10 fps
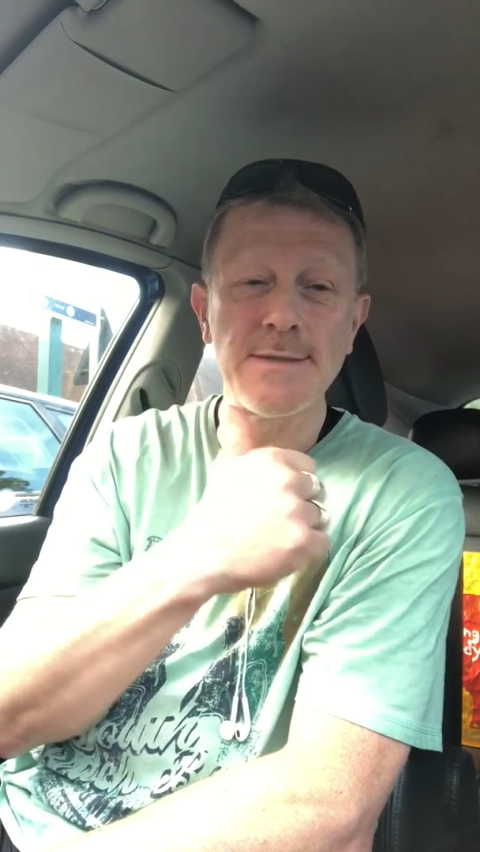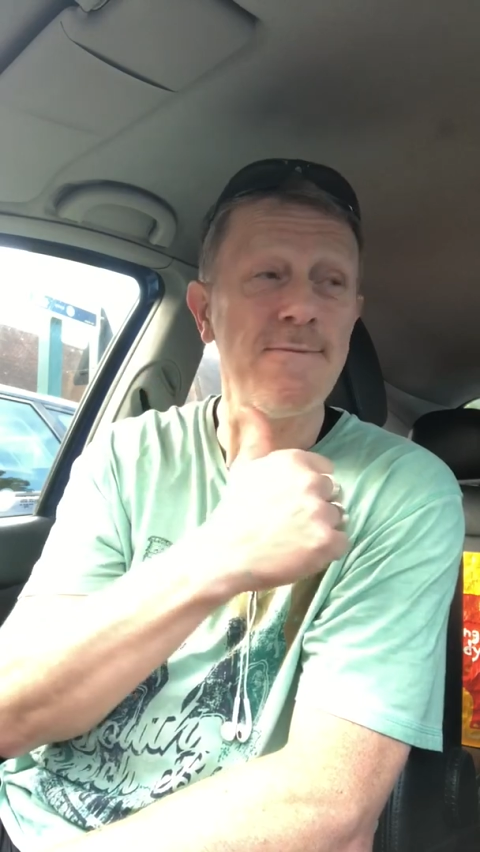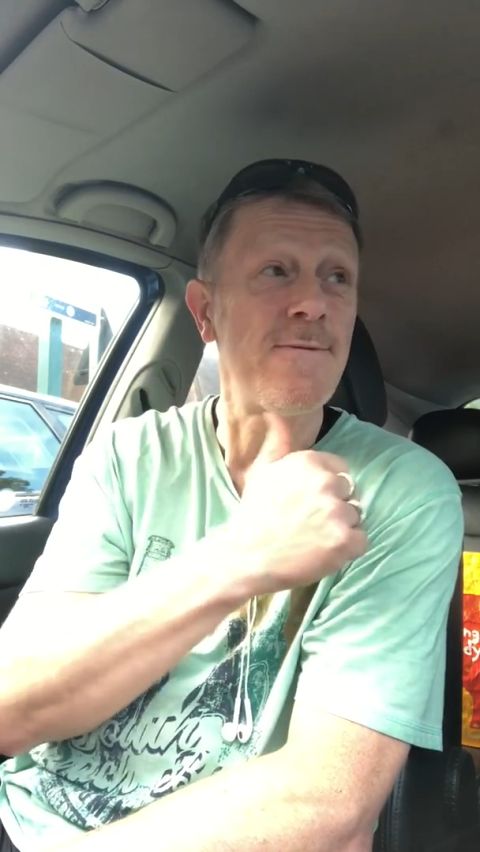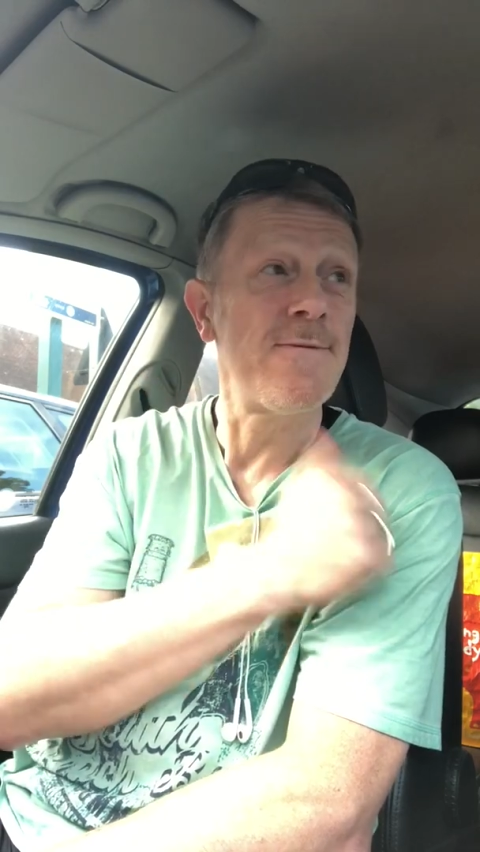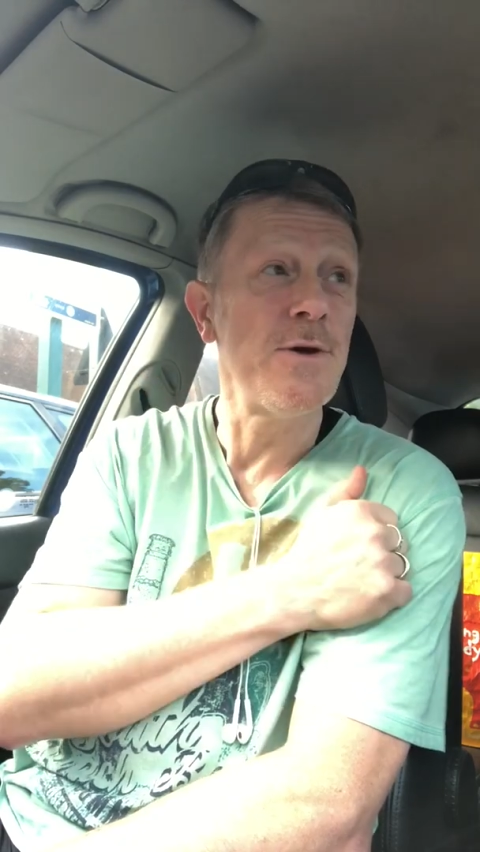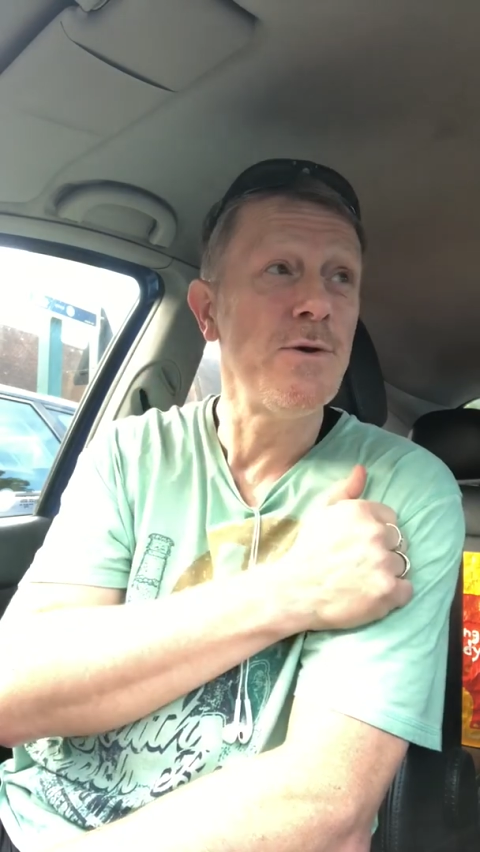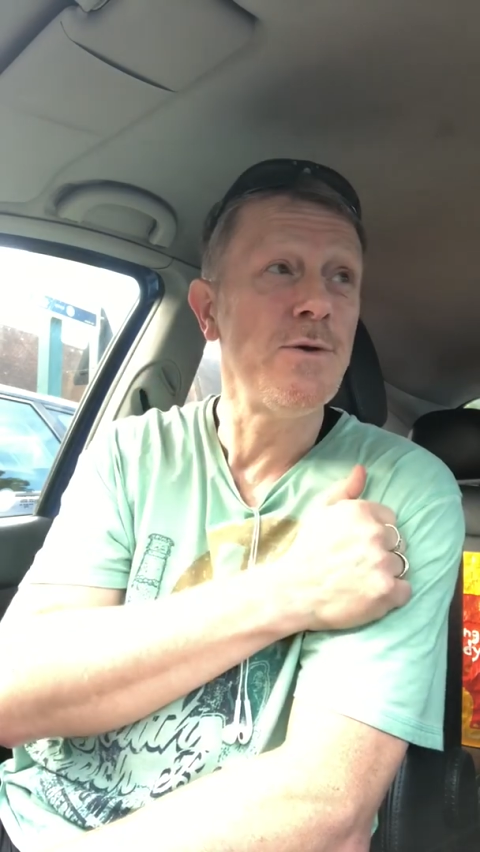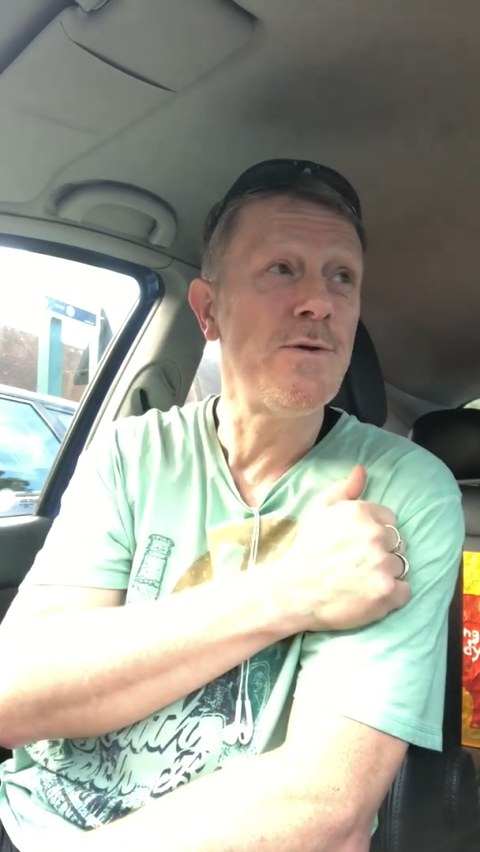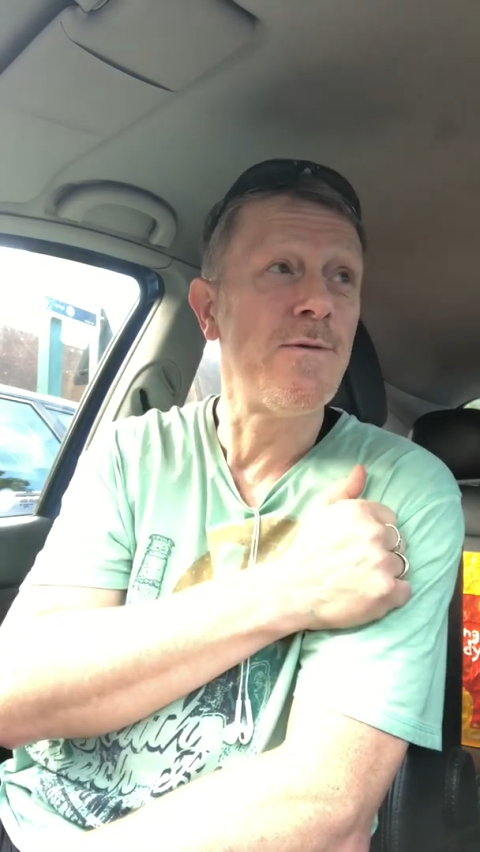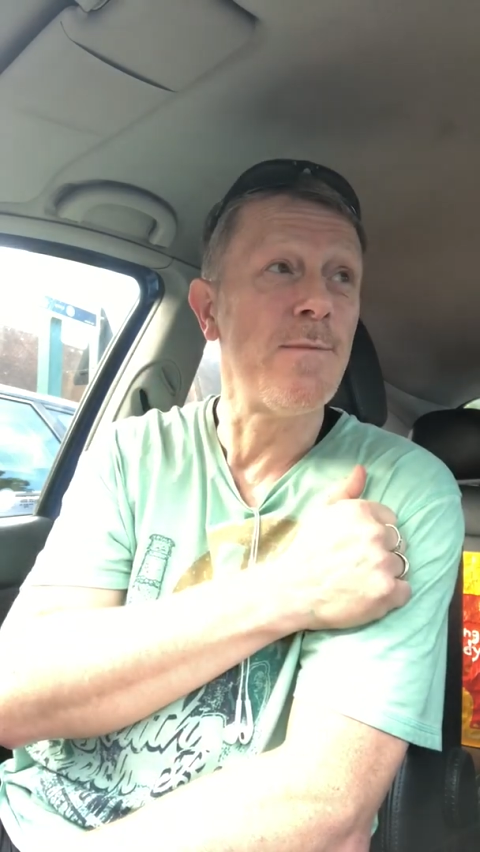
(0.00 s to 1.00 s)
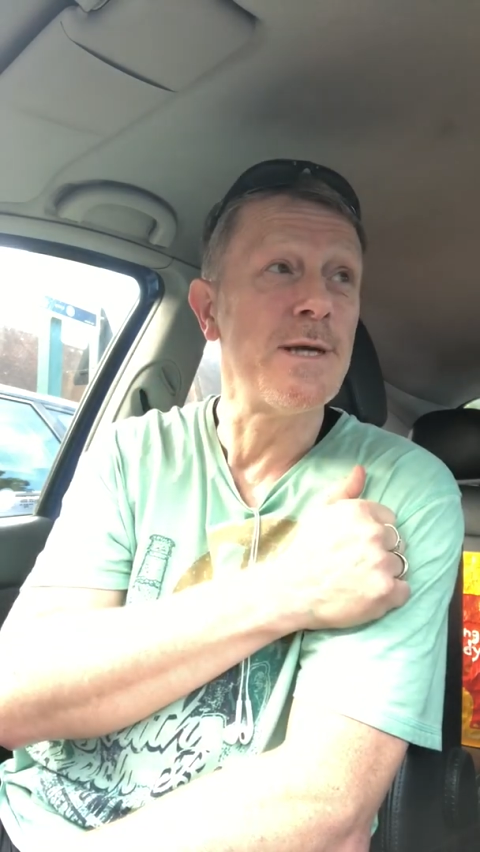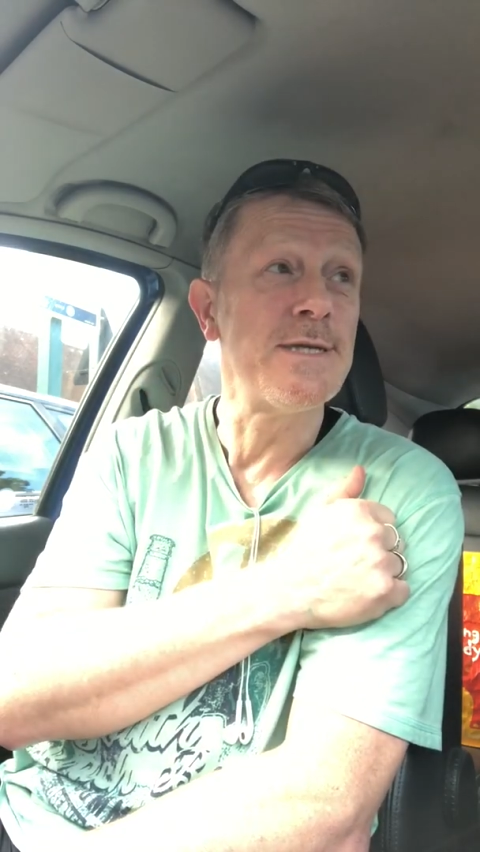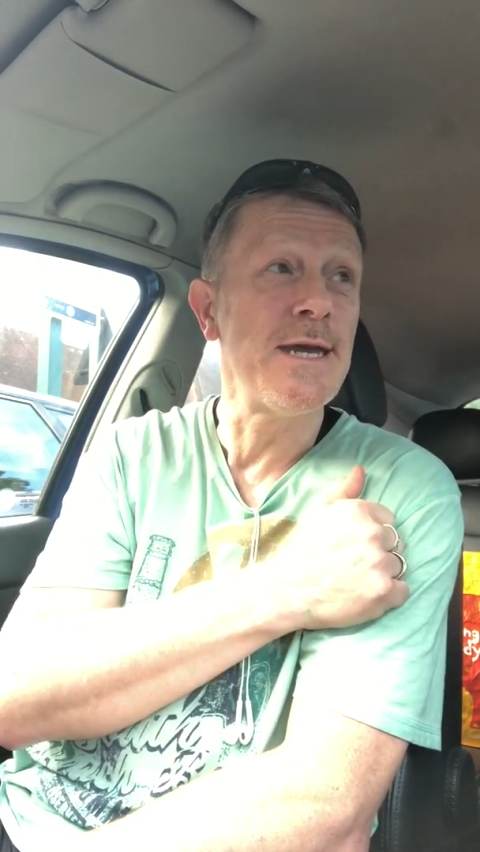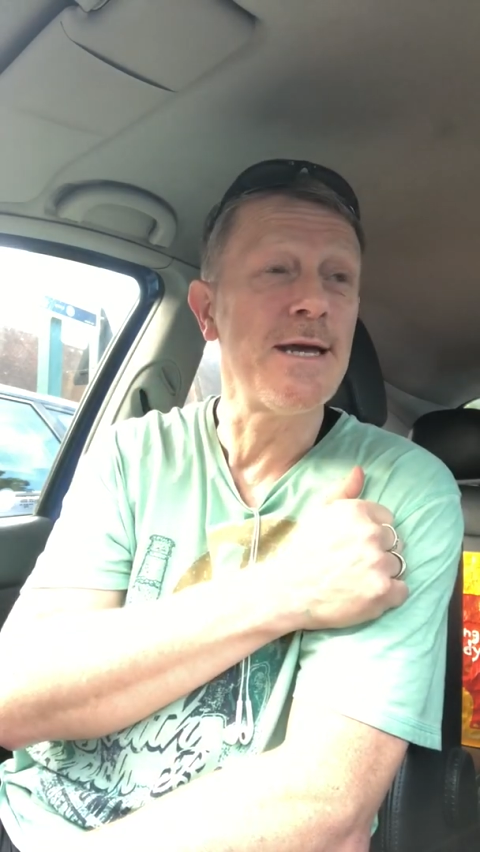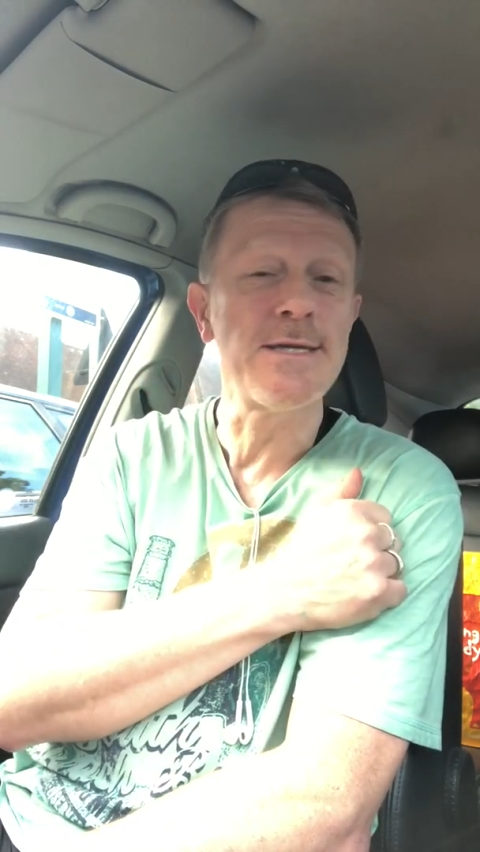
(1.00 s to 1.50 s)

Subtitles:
some food for my dinner.